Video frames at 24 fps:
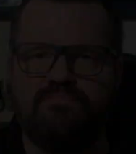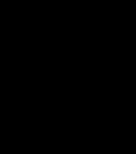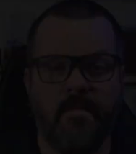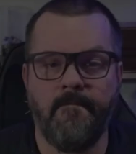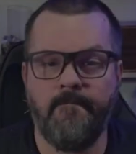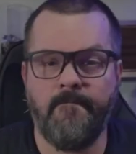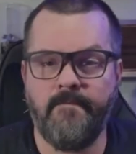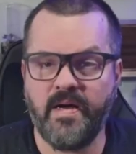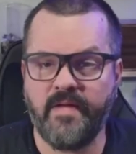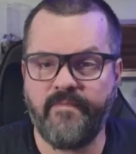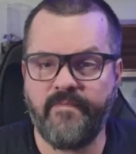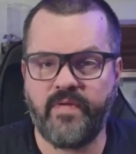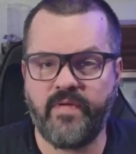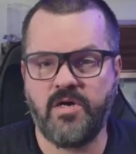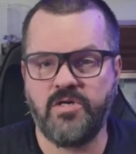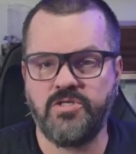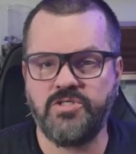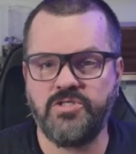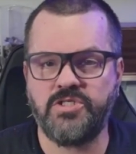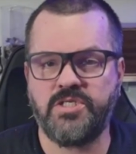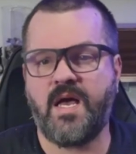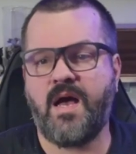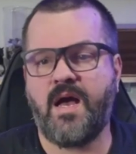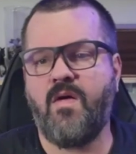Real
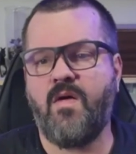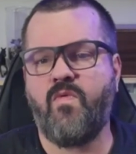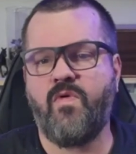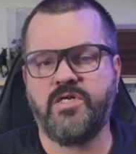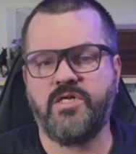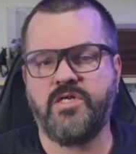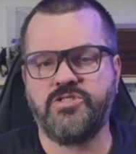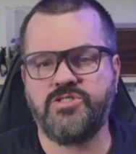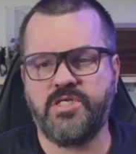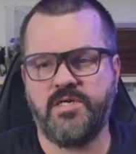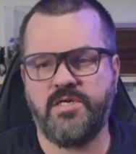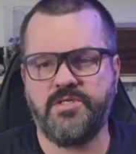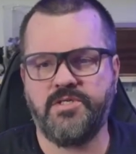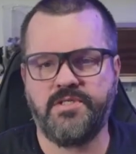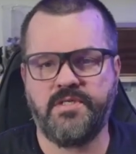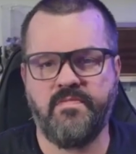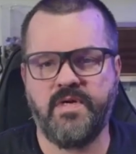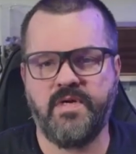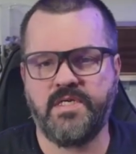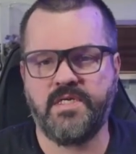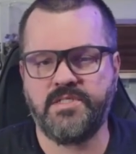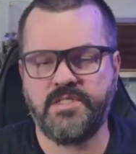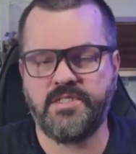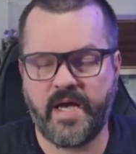quick, I want to share some
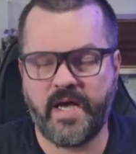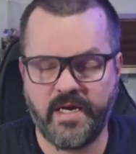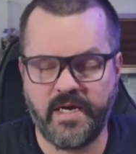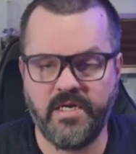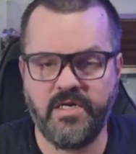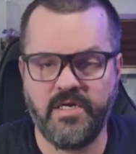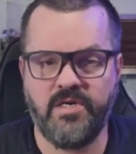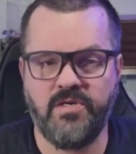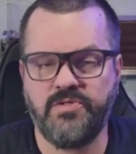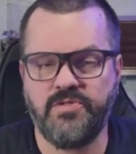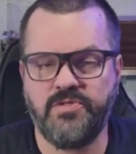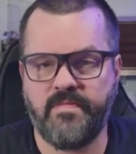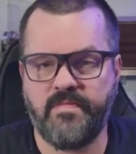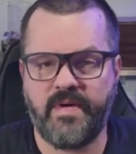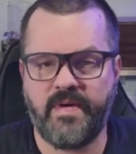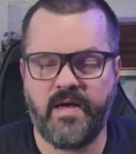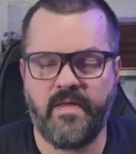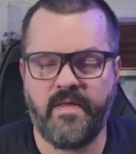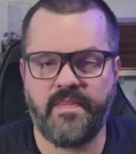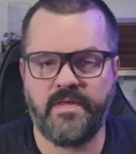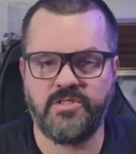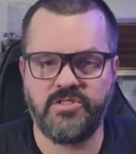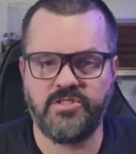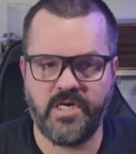exciting news about
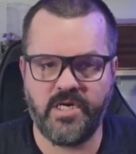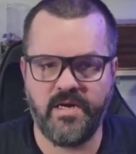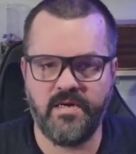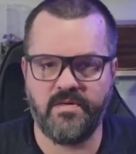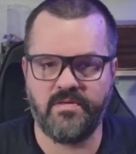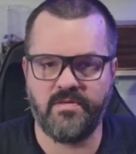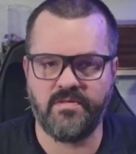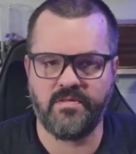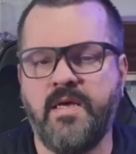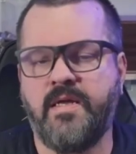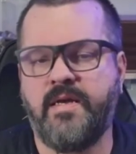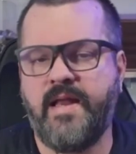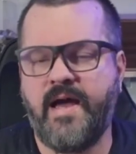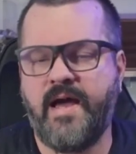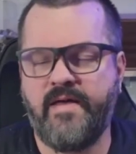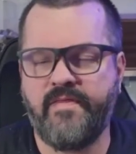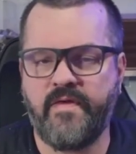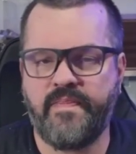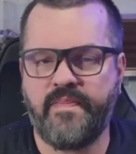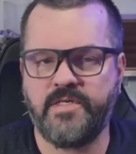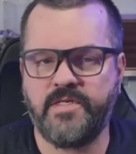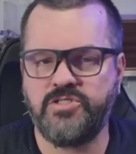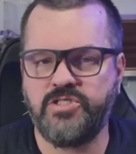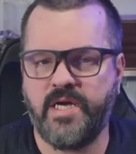the channel. Now that
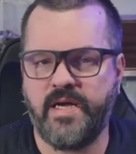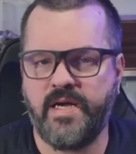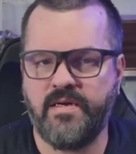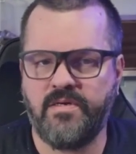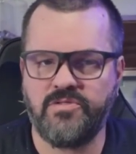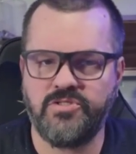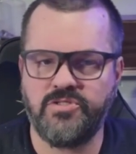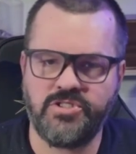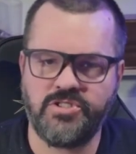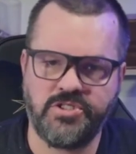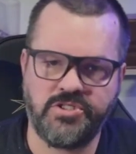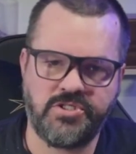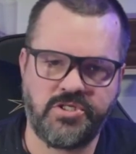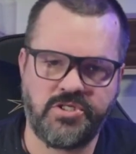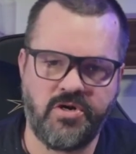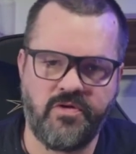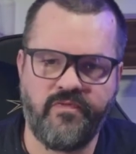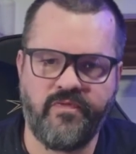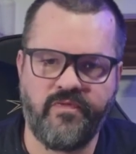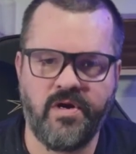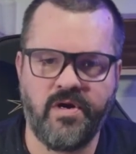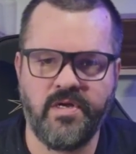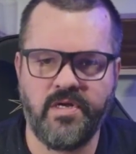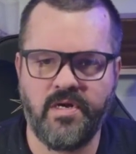the channel's just
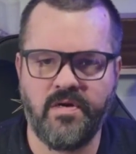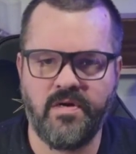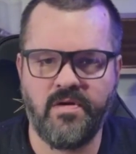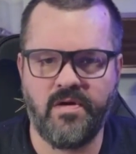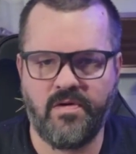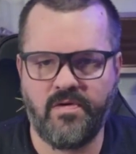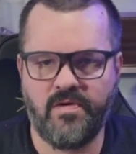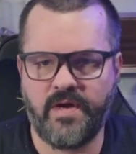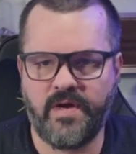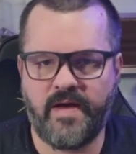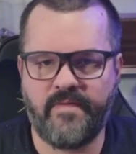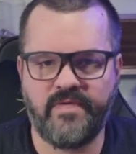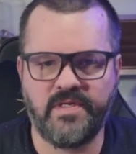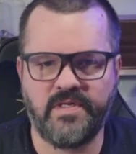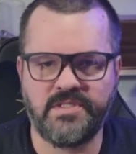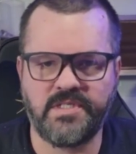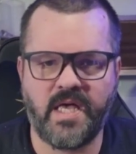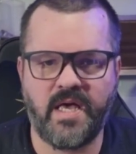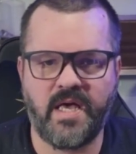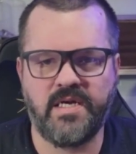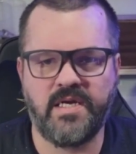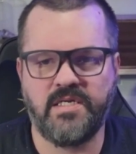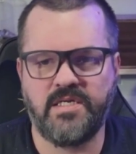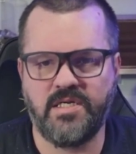over a year old, I've
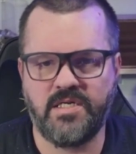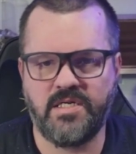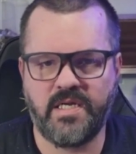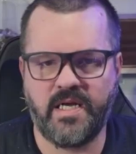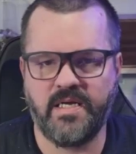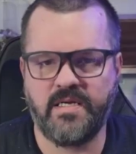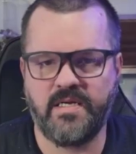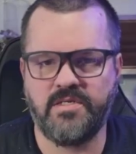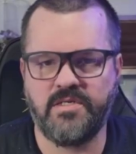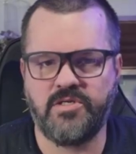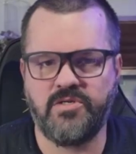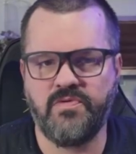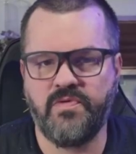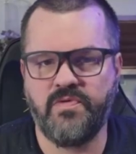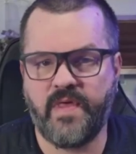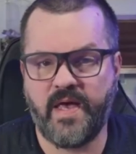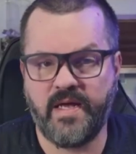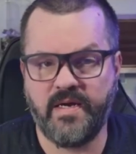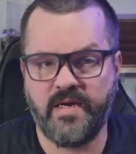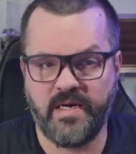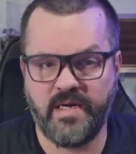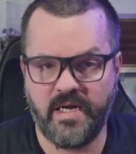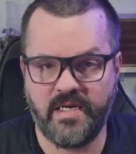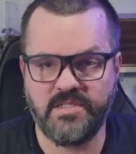decided to take it to that
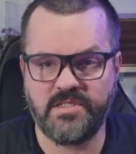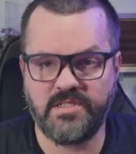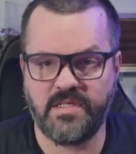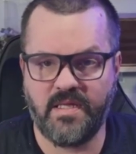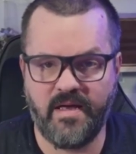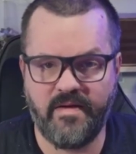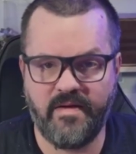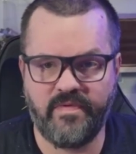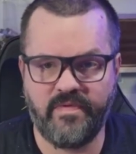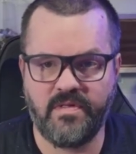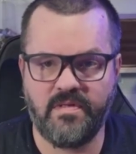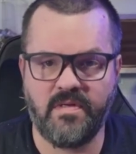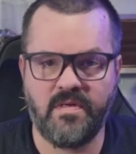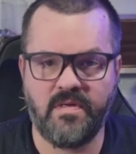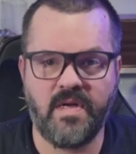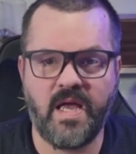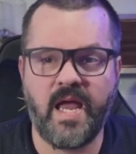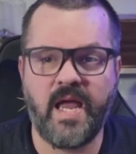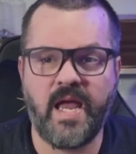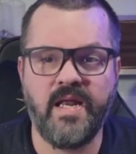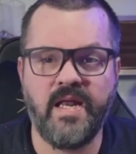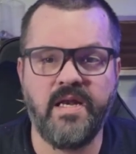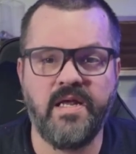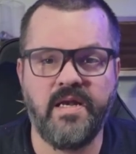next level
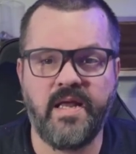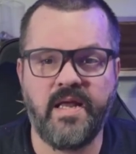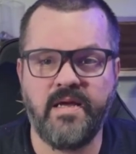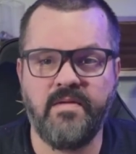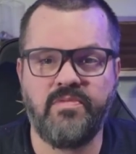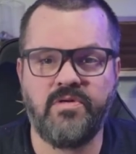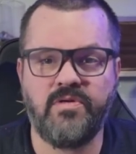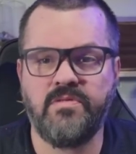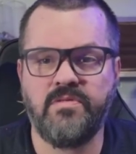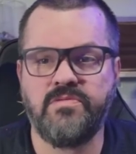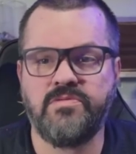and enable